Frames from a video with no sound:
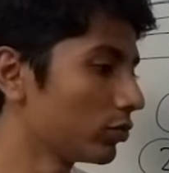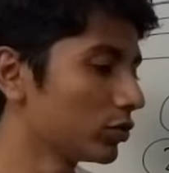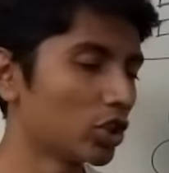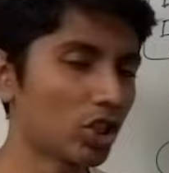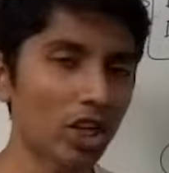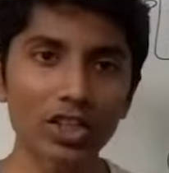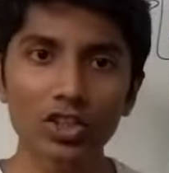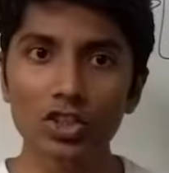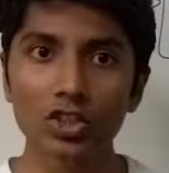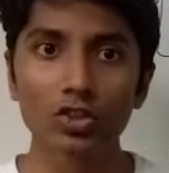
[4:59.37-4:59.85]

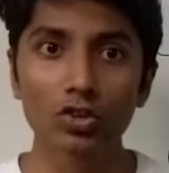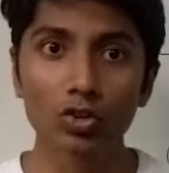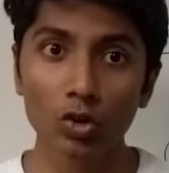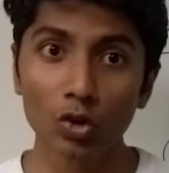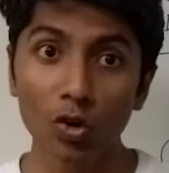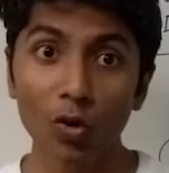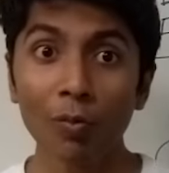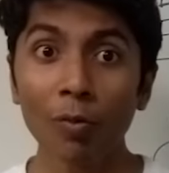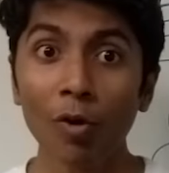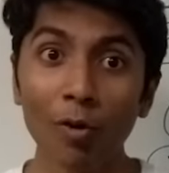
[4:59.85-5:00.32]
just
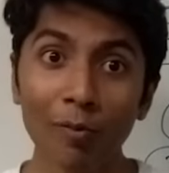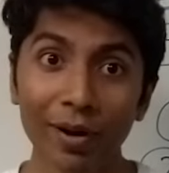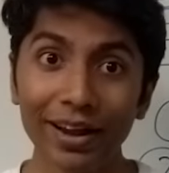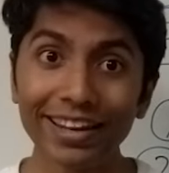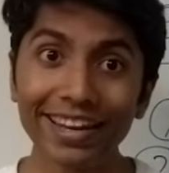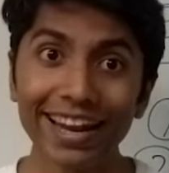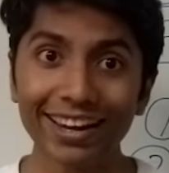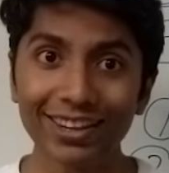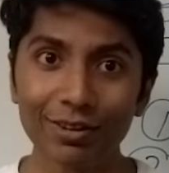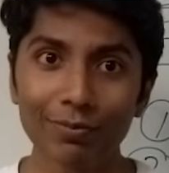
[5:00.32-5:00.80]
throw more
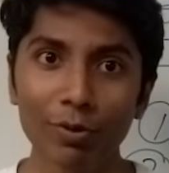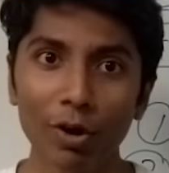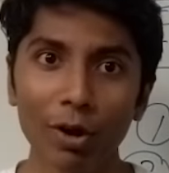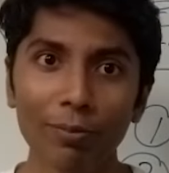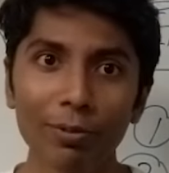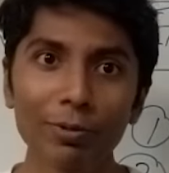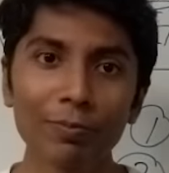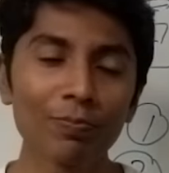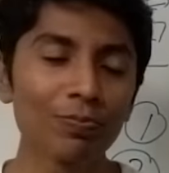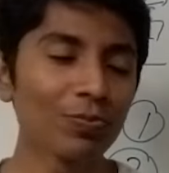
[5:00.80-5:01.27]
money at the
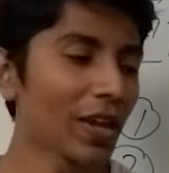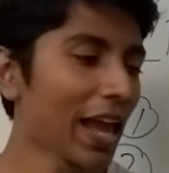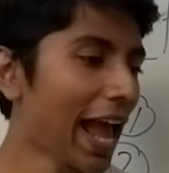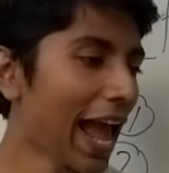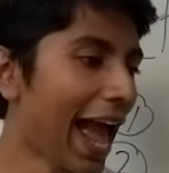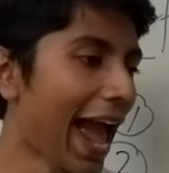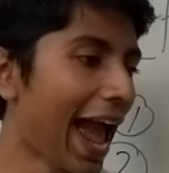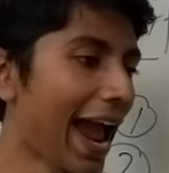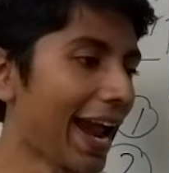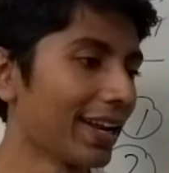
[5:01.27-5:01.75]
problem.
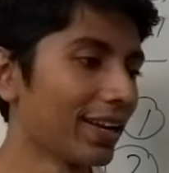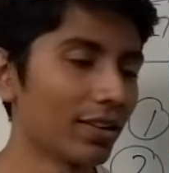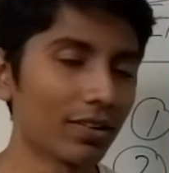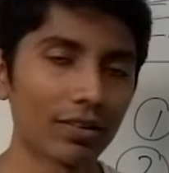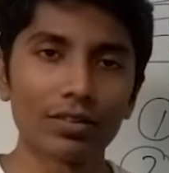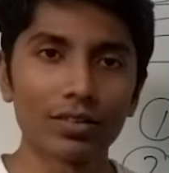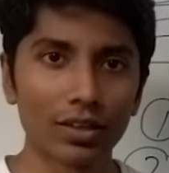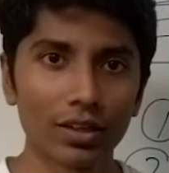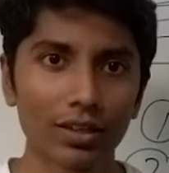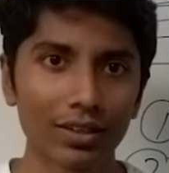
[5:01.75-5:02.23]
And
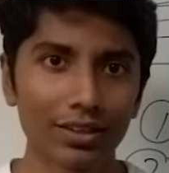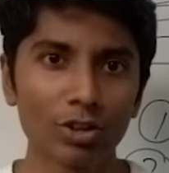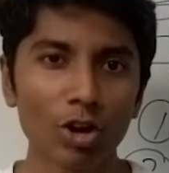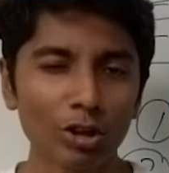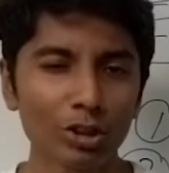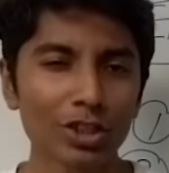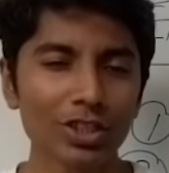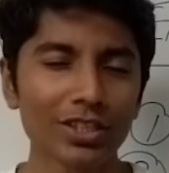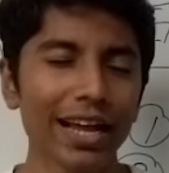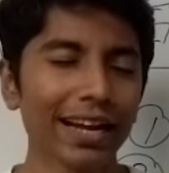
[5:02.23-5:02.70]

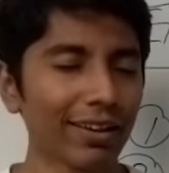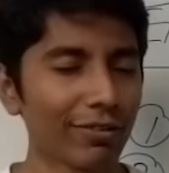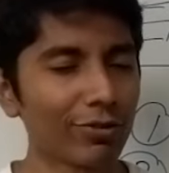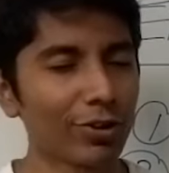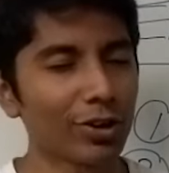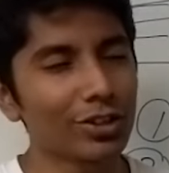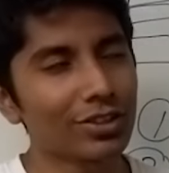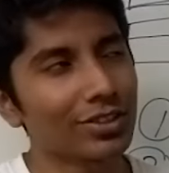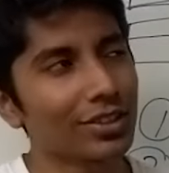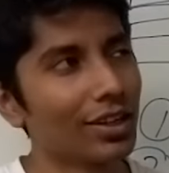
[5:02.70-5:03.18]
not just that, of
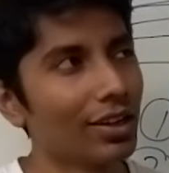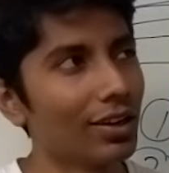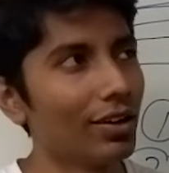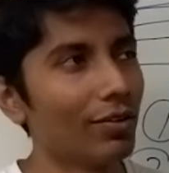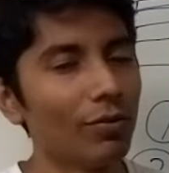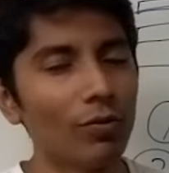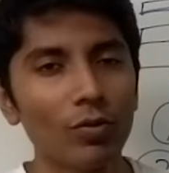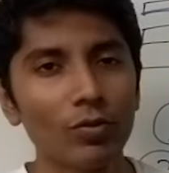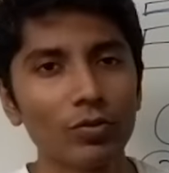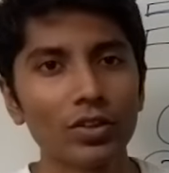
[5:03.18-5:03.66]
course,
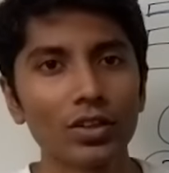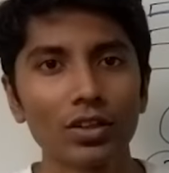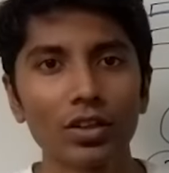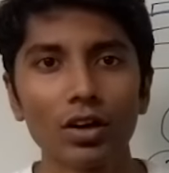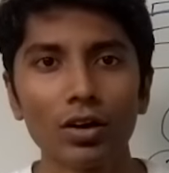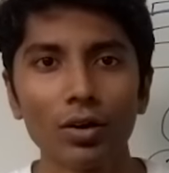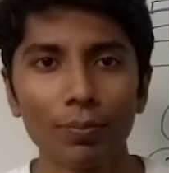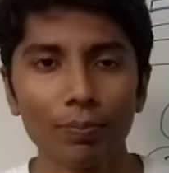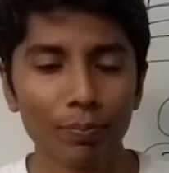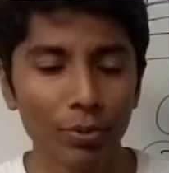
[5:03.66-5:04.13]

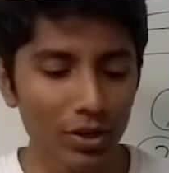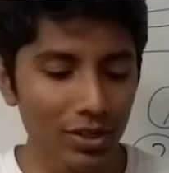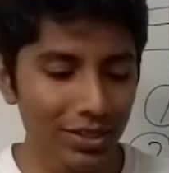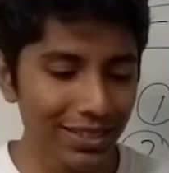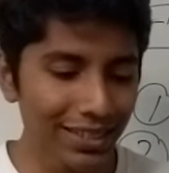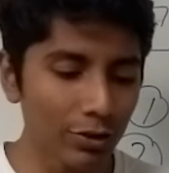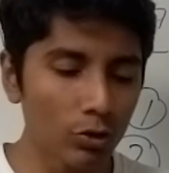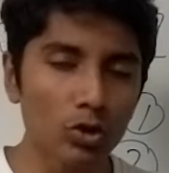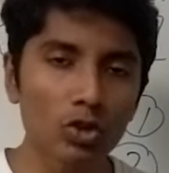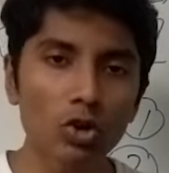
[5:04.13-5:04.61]
the
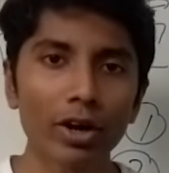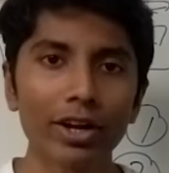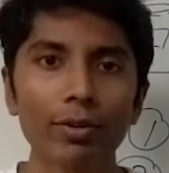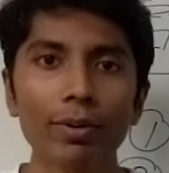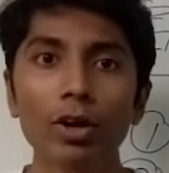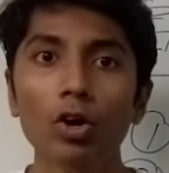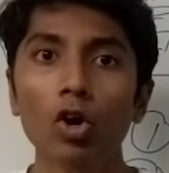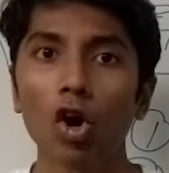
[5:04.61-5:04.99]
person who's going to be